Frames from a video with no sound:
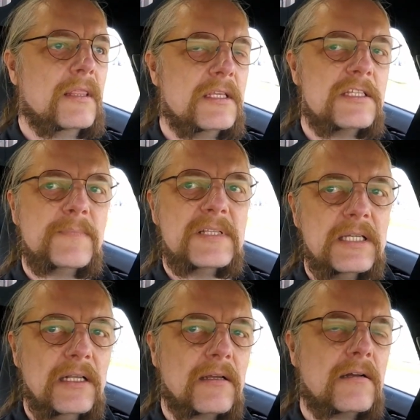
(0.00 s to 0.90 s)
this
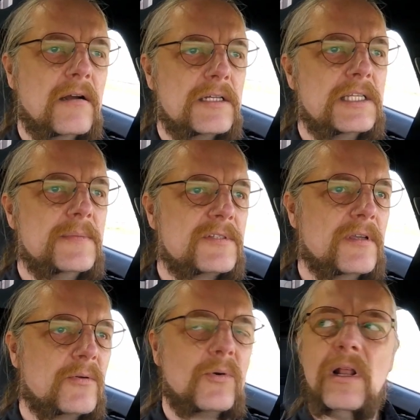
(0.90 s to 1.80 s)
particular car seems to
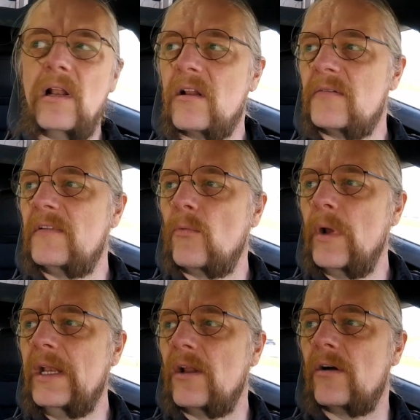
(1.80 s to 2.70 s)
have quite a lot of
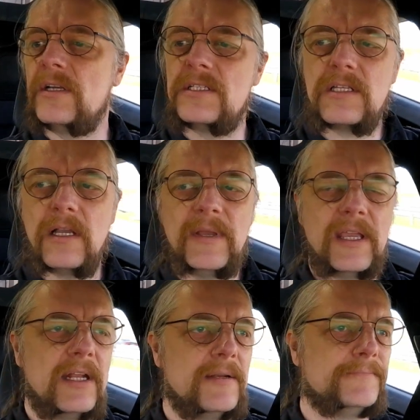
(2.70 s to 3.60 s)
wind noise coming
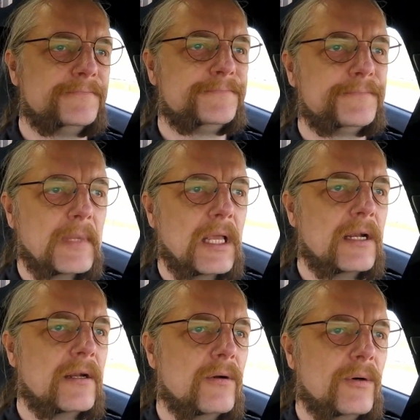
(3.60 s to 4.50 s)
in. I
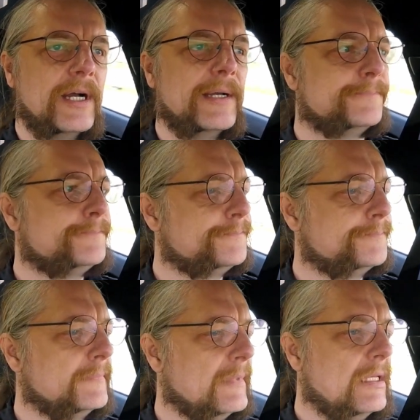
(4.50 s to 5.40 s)
don't know why.
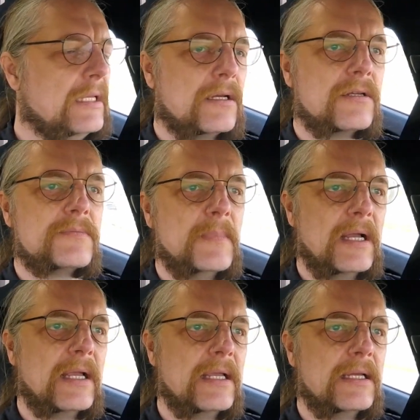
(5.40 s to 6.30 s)
It's
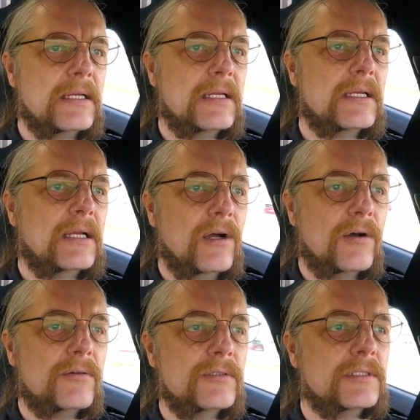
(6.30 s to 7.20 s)
my
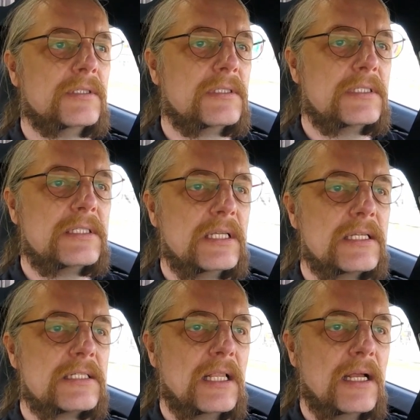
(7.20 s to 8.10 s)
own
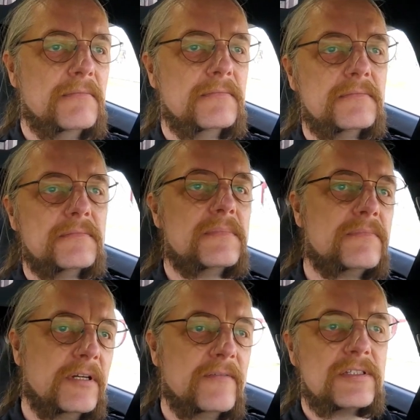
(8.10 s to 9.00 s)
Tesla.
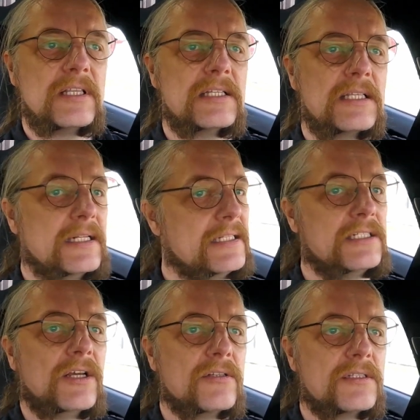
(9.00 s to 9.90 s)
Previous Tesla did
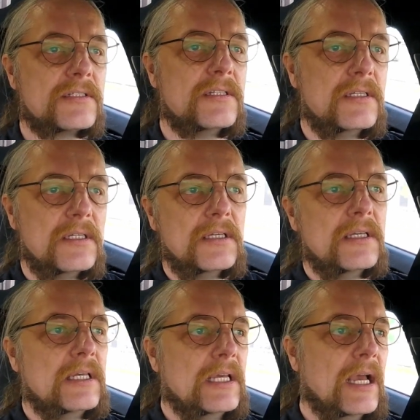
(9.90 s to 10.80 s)
not
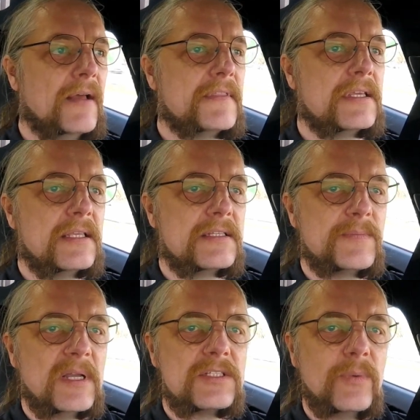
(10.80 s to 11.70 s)
have this
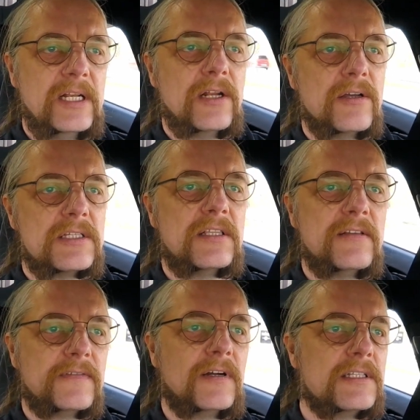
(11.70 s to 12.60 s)
much wind noise in
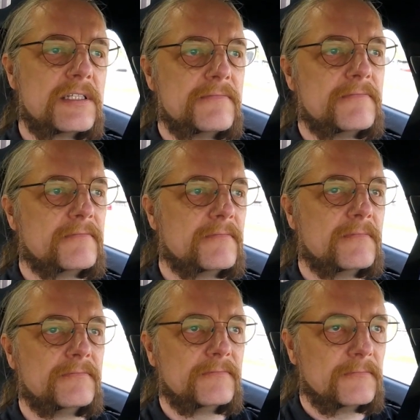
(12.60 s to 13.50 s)
the front
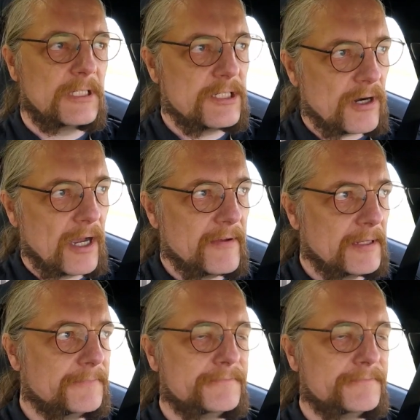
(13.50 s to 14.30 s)
when driving.